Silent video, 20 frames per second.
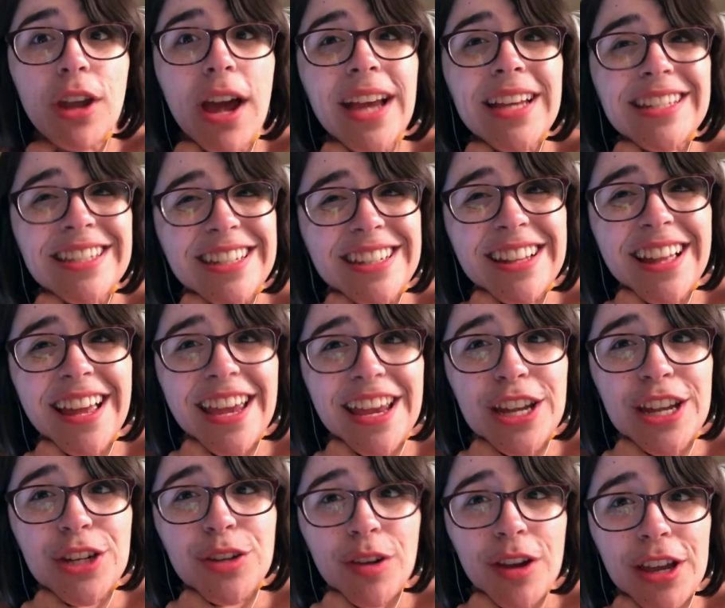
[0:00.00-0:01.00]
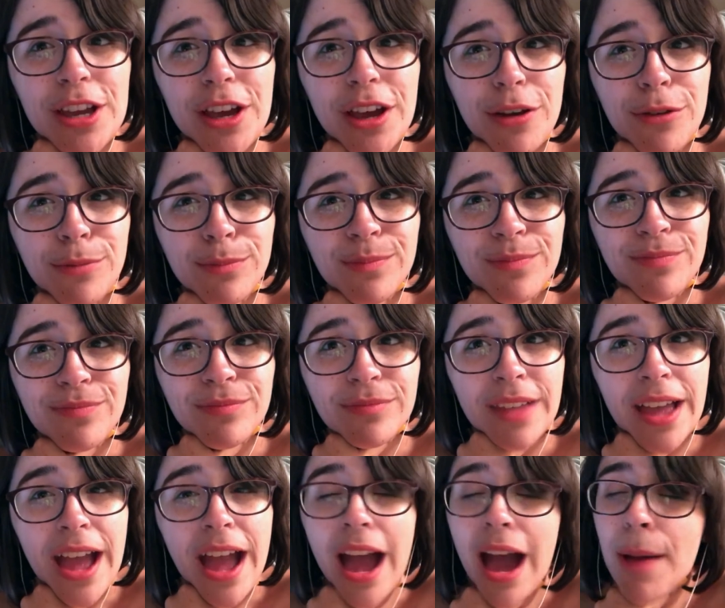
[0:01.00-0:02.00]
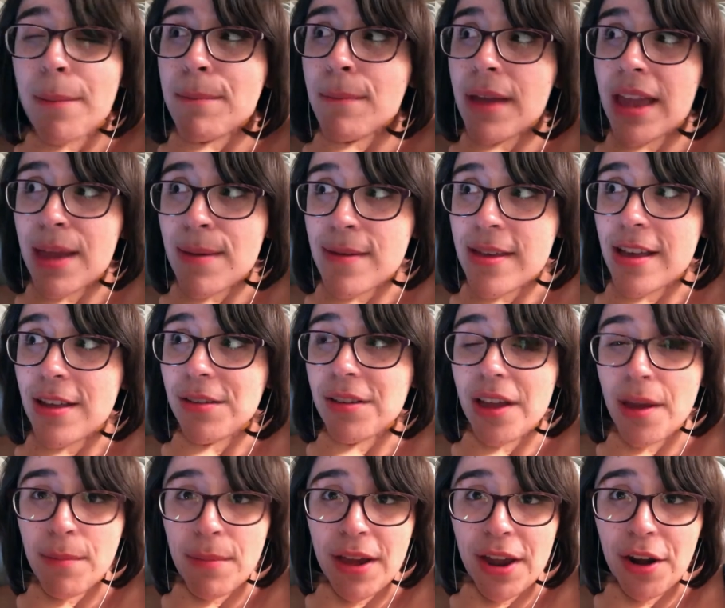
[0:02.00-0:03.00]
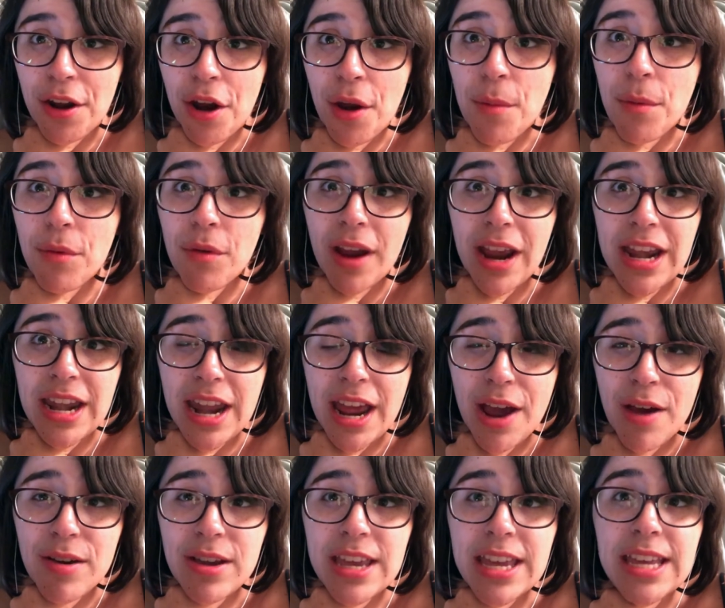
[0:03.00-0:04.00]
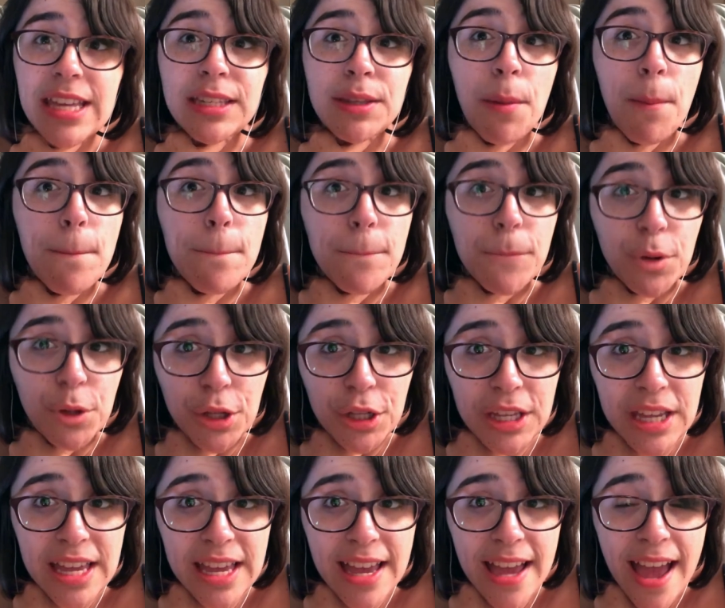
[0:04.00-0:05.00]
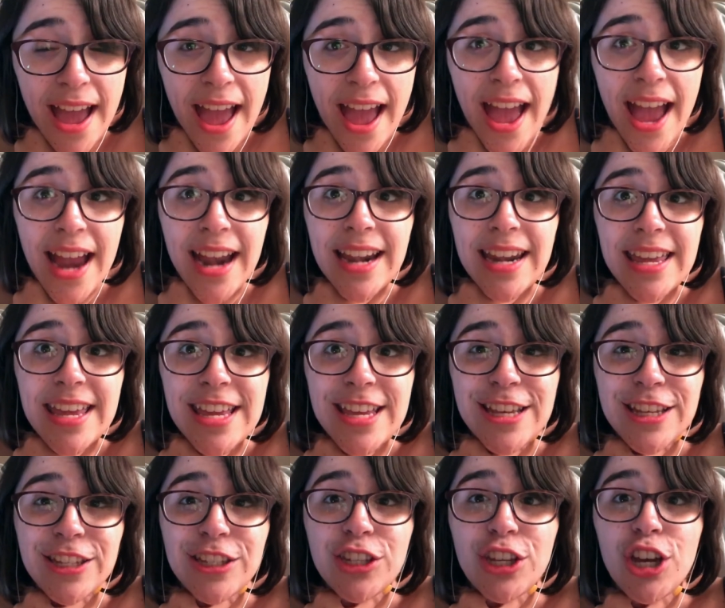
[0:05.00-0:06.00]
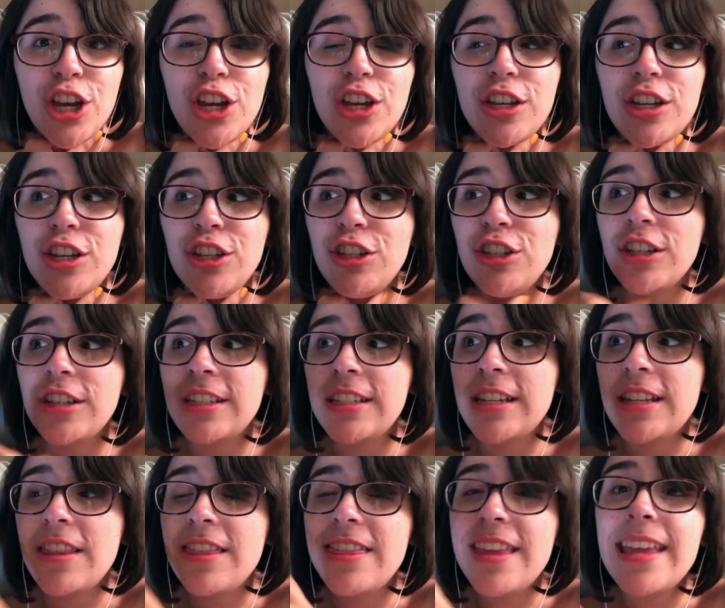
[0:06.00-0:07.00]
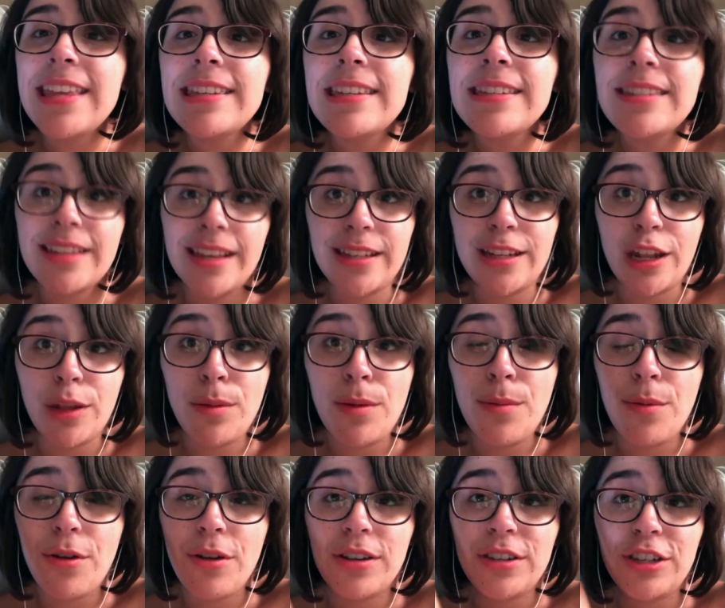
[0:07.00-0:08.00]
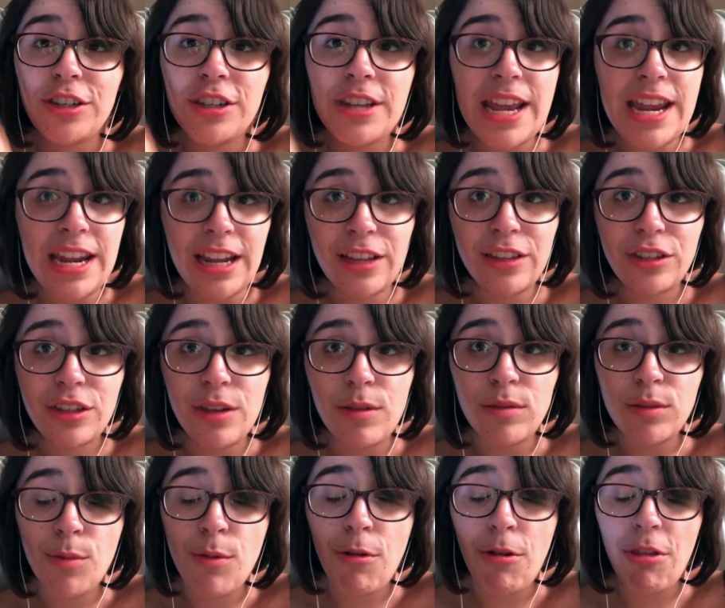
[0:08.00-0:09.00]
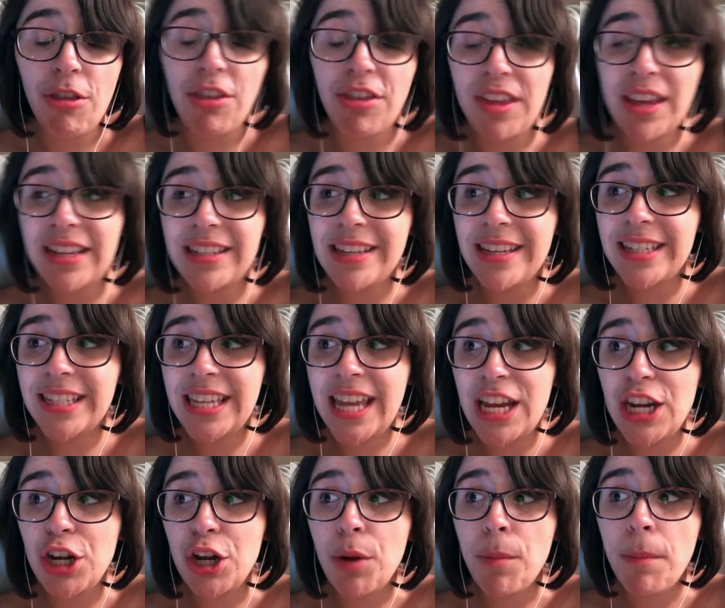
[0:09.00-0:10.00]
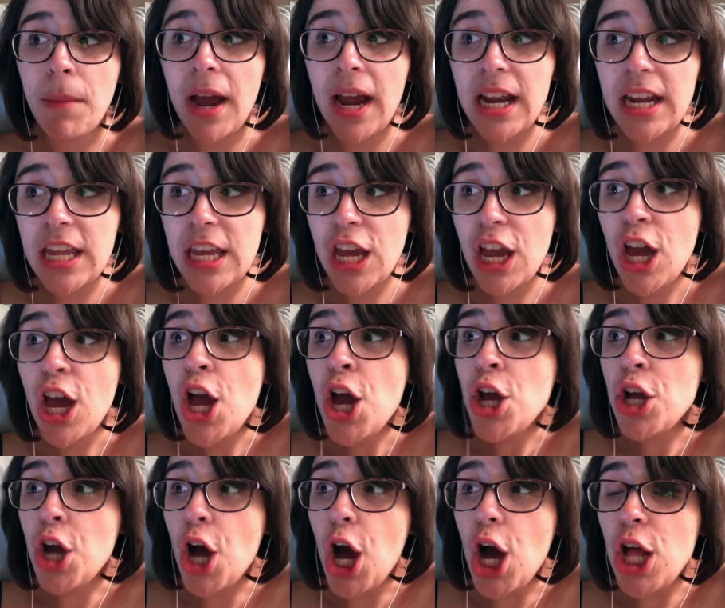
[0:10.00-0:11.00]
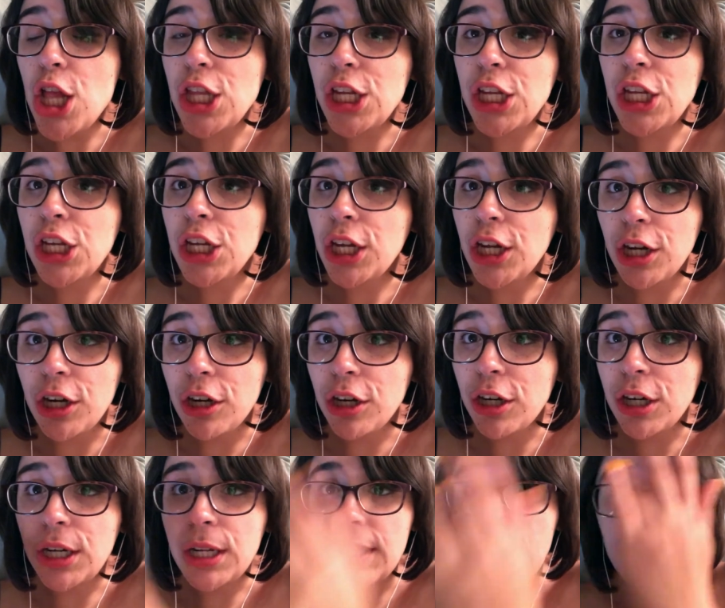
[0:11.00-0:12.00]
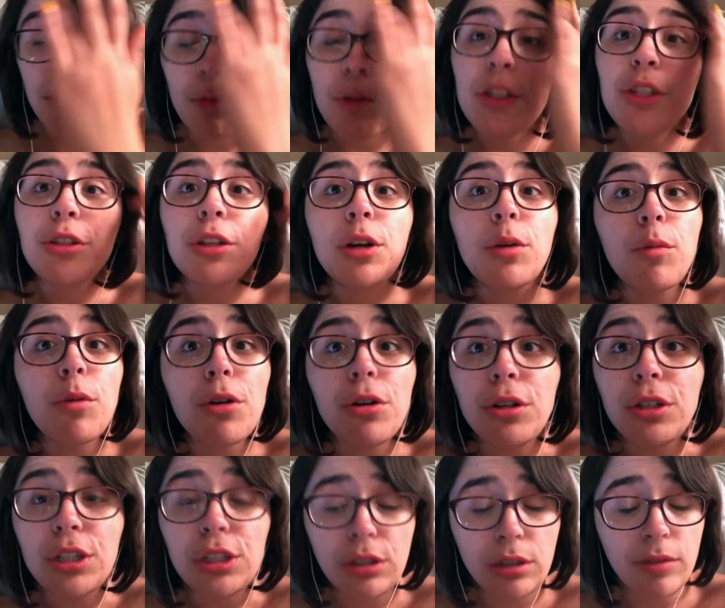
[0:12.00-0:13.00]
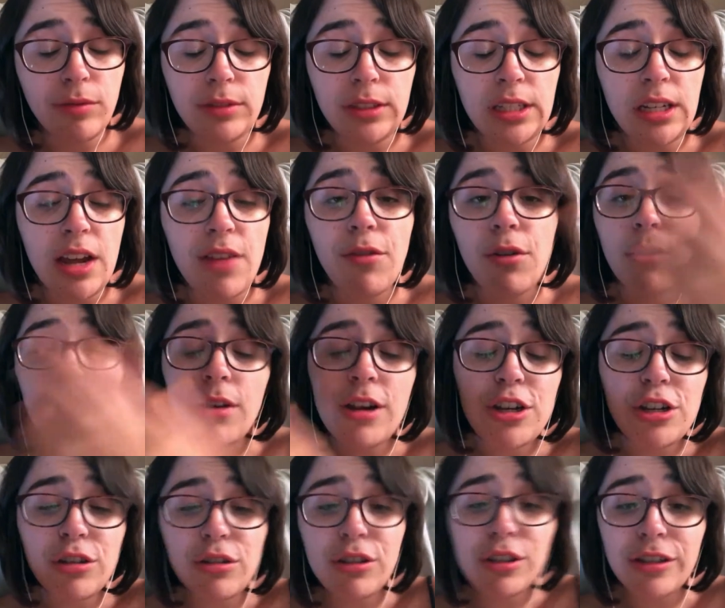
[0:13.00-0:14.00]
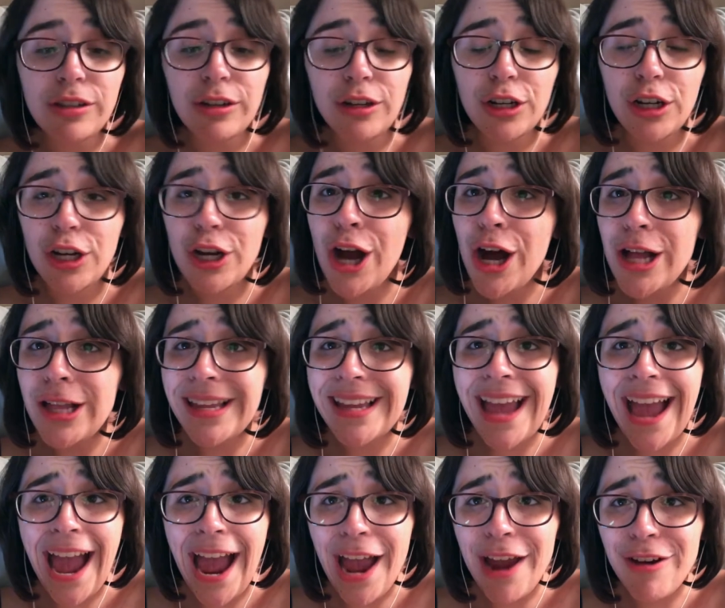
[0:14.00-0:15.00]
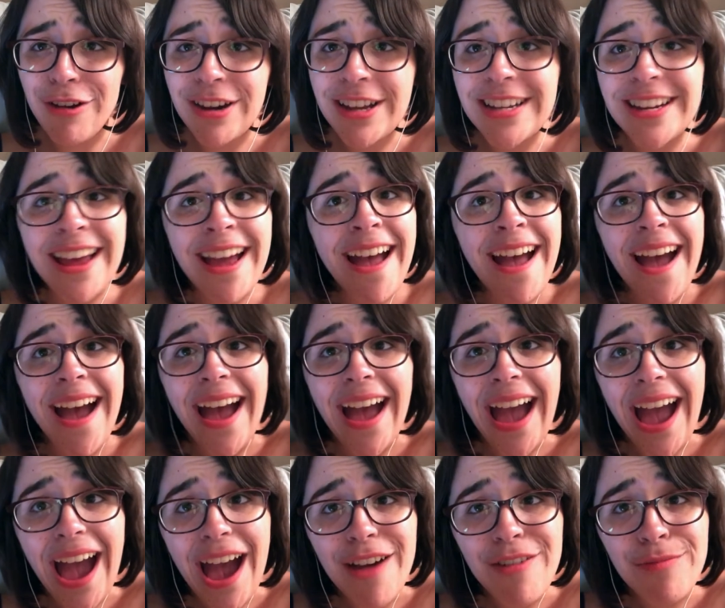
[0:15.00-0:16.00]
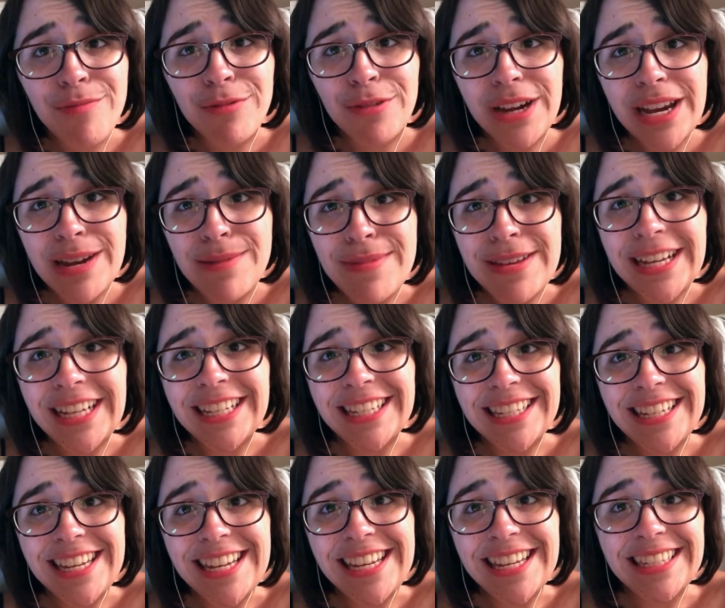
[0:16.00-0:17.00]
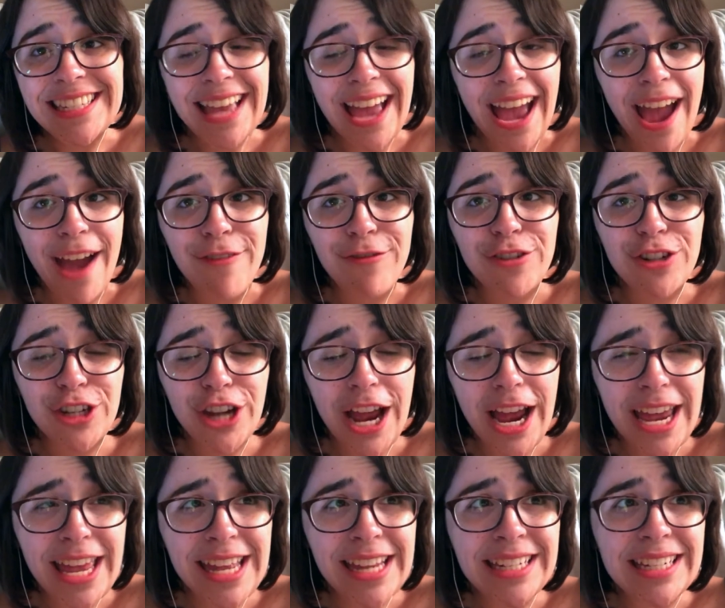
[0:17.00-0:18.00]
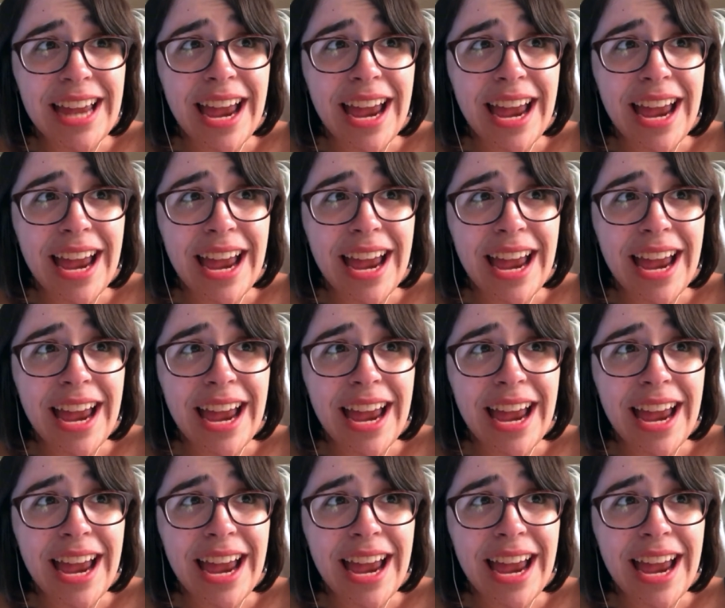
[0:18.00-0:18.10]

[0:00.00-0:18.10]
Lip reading: I still hate Draco. Maybe he'll get better, but right now he is a bully, and he is just, the things he says about people is just inexcusable. The things he say to Hermione, calling her the Wizarding World equivalent of a racial slur, calling Hagrid a half-breed because he is half-giant.